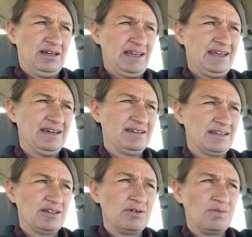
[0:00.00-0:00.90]
And
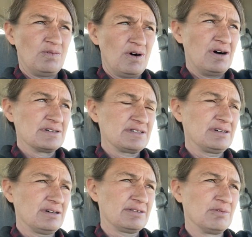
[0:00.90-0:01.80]
I don't want
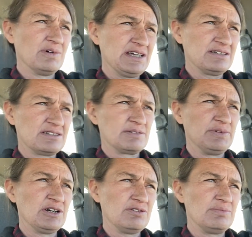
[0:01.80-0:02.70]
the wind to
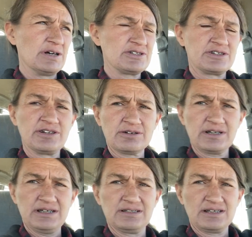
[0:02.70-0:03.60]
blow a bunch of dirt
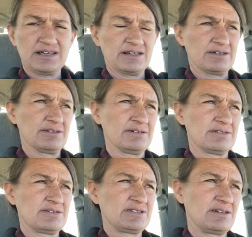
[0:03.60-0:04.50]
into there,
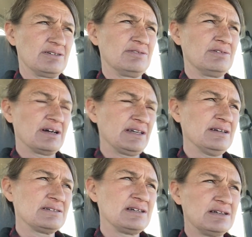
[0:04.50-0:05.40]
so I
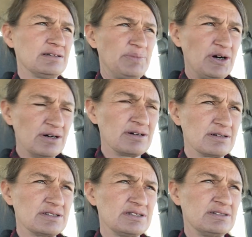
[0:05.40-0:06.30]
can't take it
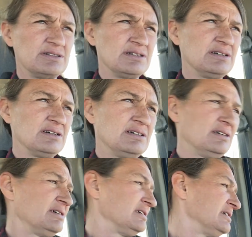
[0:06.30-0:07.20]
apart
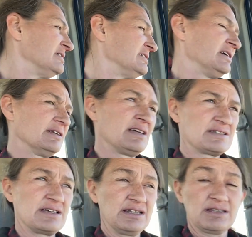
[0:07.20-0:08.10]

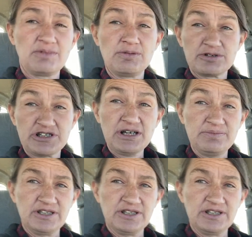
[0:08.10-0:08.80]
unless I get the mobile shed